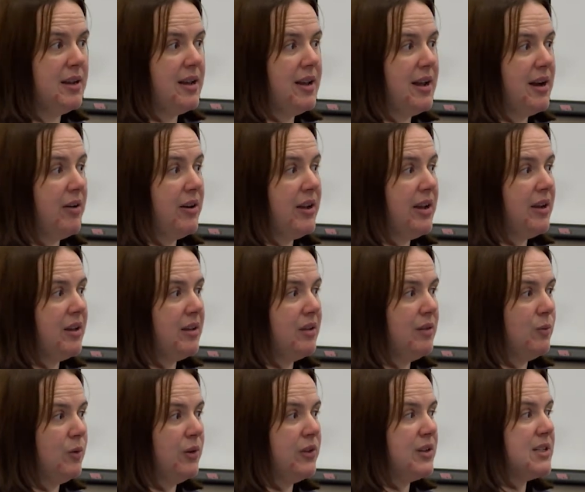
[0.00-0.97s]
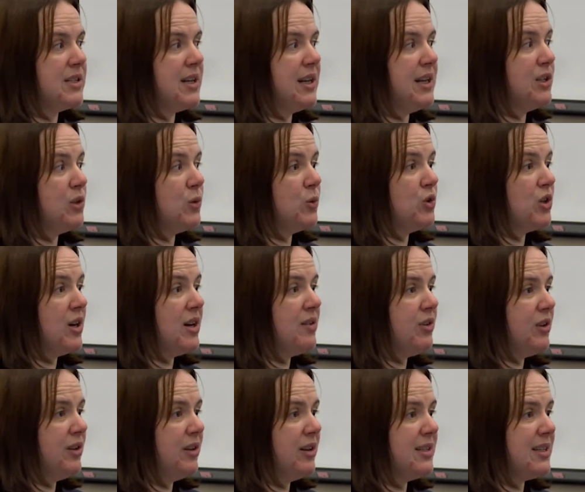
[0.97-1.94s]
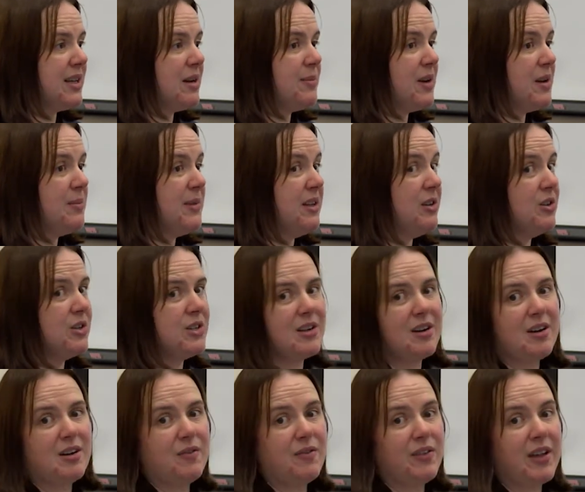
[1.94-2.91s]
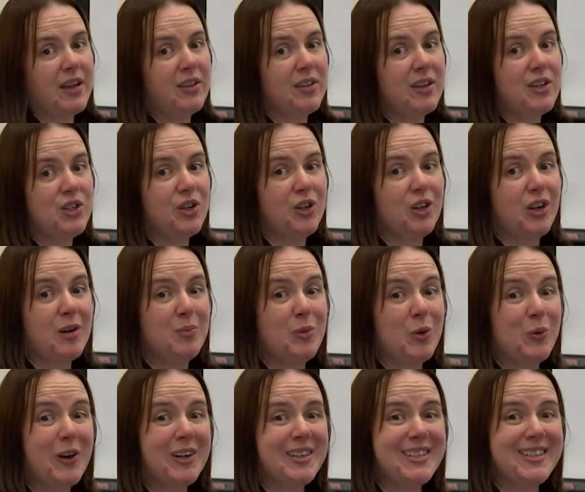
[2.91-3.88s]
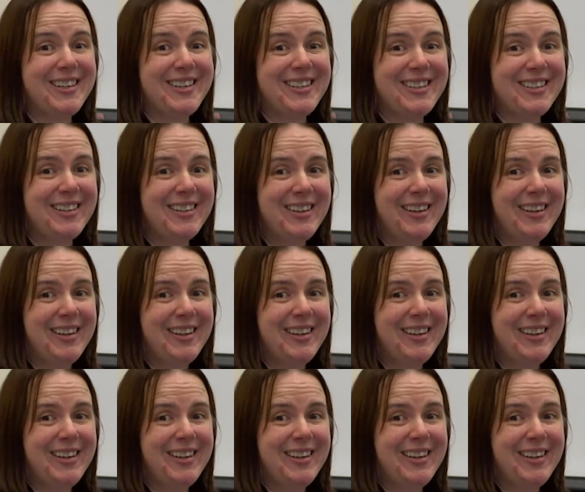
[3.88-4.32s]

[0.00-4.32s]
area where they're saying don't travel, because that might mean your staff think they shouldn't come to work tonight.